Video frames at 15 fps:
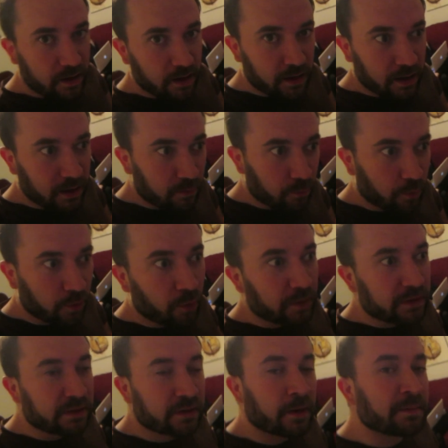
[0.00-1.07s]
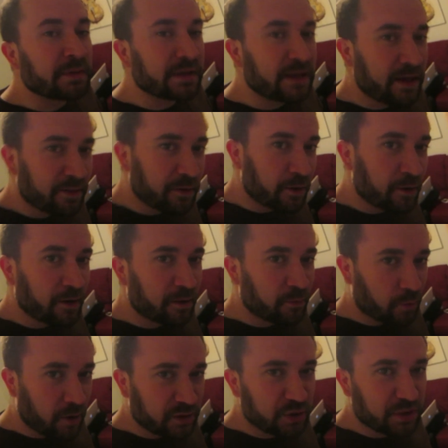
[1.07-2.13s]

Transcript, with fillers: and we're going to come together and watch